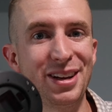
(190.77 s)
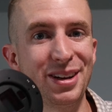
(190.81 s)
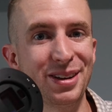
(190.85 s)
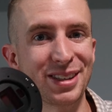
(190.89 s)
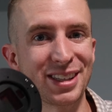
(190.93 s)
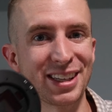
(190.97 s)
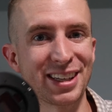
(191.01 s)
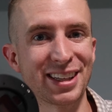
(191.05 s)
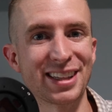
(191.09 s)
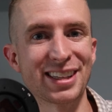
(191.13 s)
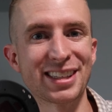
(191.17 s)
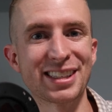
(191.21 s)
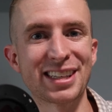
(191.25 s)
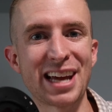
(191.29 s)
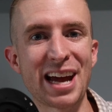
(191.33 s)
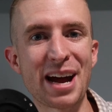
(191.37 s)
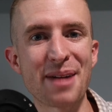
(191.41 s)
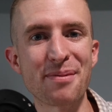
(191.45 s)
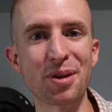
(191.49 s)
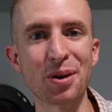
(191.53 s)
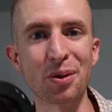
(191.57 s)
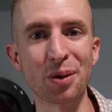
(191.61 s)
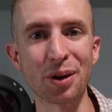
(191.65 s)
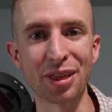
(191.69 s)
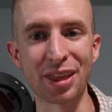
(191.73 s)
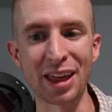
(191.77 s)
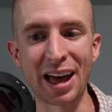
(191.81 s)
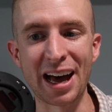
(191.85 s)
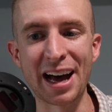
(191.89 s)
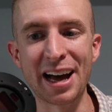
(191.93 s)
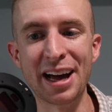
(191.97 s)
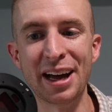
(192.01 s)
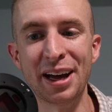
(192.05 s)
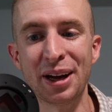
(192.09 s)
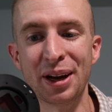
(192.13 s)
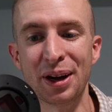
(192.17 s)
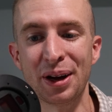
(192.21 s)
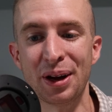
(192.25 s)
using this camera with that?
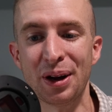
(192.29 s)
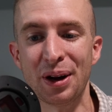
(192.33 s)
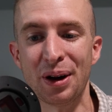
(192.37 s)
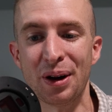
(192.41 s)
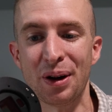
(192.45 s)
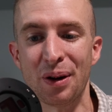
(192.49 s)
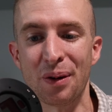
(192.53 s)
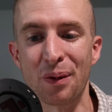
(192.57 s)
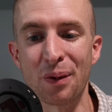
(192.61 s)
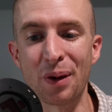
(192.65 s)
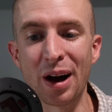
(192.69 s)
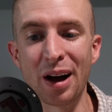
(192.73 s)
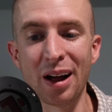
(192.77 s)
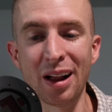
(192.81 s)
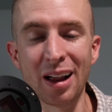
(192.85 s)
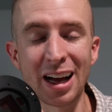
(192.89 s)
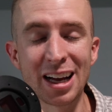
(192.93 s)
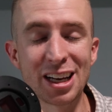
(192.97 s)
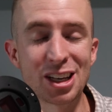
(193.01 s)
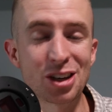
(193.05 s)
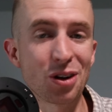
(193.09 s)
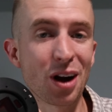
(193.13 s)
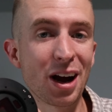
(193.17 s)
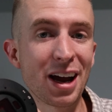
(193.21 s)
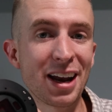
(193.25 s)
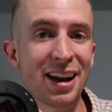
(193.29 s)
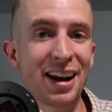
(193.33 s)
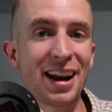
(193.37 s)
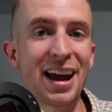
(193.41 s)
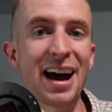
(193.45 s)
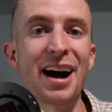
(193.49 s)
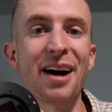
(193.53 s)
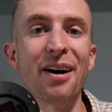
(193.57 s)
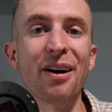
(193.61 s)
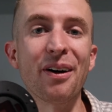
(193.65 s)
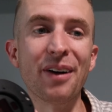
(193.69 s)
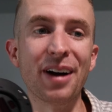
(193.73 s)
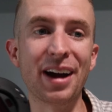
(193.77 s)
Well, I tried it
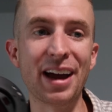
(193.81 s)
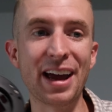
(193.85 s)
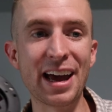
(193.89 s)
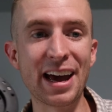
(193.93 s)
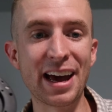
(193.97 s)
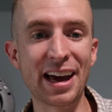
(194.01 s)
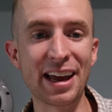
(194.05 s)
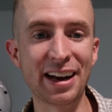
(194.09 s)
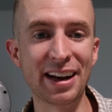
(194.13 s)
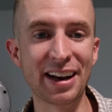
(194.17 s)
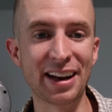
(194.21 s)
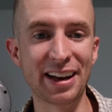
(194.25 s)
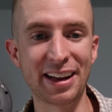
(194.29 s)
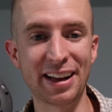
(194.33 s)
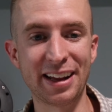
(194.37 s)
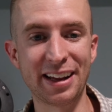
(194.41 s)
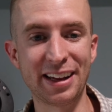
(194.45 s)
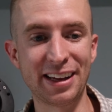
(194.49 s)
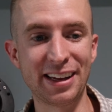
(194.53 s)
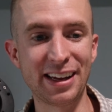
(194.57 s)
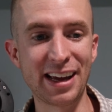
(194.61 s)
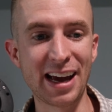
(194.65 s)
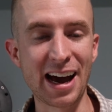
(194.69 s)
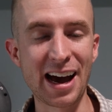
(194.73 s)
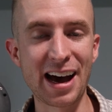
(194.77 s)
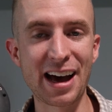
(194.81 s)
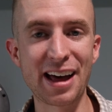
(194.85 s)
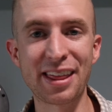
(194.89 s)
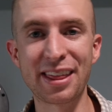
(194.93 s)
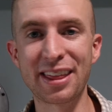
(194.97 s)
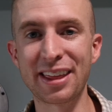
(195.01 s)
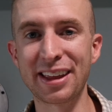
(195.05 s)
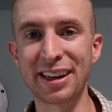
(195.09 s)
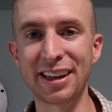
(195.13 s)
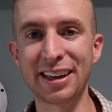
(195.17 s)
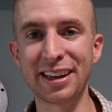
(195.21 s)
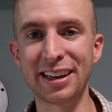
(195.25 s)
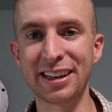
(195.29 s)
out and yeah,
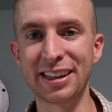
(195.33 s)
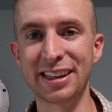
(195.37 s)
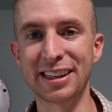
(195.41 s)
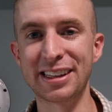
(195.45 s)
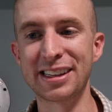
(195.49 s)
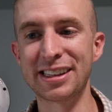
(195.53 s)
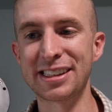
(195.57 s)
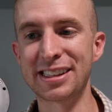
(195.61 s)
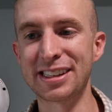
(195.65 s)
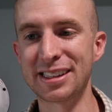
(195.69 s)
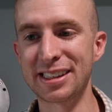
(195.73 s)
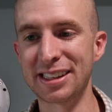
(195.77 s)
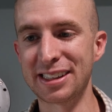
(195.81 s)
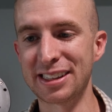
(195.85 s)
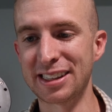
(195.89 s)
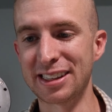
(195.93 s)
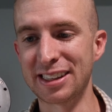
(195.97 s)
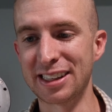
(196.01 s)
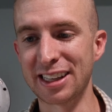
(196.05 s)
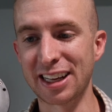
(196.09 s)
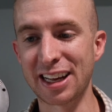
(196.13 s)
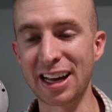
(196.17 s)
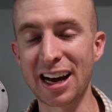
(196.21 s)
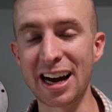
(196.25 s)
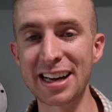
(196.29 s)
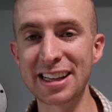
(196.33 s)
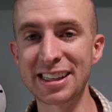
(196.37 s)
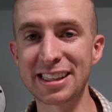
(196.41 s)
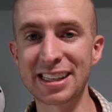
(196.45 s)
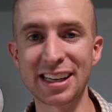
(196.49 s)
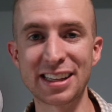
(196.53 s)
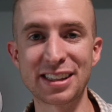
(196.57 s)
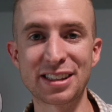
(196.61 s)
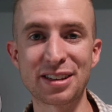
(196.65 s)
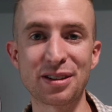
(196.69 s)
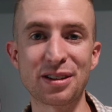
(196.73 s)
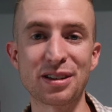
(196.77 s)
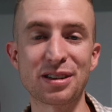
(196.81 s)
the, the guide
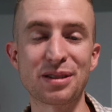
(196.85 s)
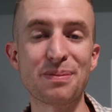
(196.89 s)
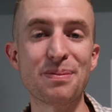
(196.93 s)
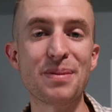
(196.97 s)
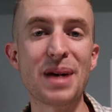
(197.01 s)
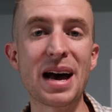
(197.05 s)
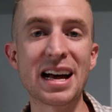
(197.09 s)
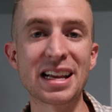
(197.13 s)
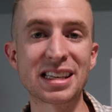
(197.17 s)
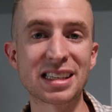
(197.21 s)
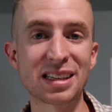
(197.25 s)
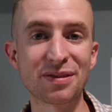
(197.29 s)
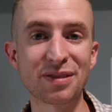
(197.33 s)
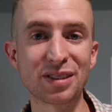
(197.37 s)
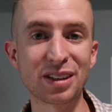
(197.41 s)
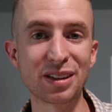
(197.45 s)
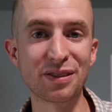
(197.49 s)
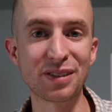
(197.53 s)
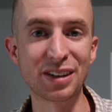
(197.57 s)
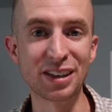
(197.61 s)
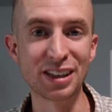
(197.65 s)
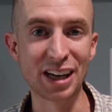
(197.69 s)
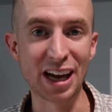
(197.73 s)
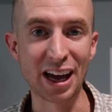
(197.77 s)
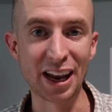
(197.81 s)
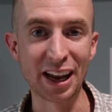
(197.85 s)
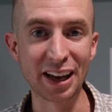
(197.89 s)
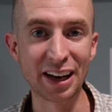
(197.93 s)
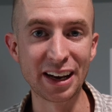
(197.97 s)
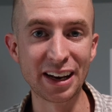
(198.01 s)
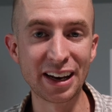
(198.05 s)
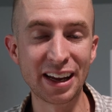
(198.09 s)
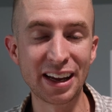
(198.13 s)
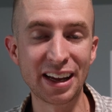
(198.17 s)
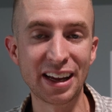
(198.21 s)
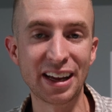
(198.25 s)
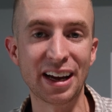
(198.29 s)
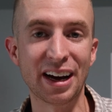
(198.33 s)
sensor is massively vignetted,
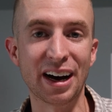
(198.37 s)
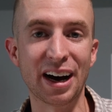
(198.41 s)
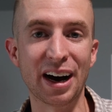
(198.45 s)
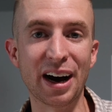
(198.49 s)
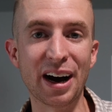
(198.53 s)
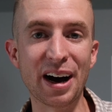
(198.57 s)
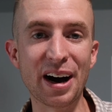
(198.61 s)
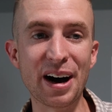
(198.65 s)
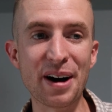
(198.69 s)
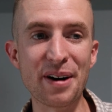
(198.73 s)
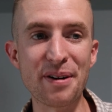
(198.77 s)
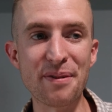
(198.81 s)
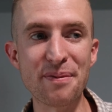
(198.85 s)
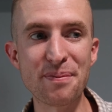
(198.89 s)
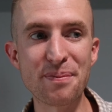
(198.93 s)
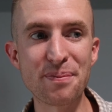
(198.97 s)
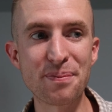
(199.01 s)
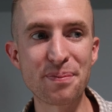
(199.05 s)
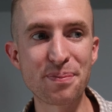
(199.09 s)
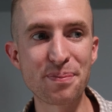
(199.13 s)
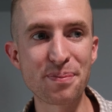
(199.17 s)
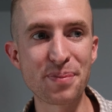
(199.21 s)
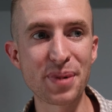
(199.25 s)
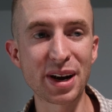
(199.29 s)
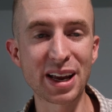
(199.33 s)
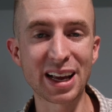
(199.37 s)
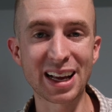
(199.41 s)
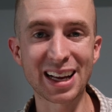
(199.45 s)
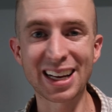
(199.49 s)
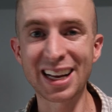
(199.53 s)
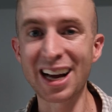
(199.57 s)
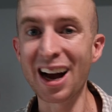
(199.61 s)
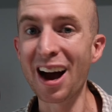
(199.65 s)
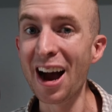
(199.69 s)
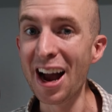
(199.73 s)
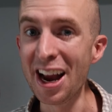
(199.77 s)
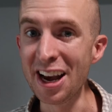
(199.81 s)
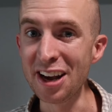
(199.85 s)
uh, but it
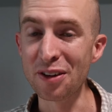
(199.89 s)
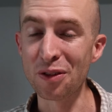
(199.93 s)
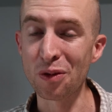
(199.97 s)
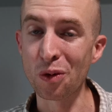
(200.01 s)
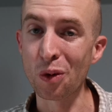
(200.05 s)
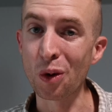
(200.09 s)
kind of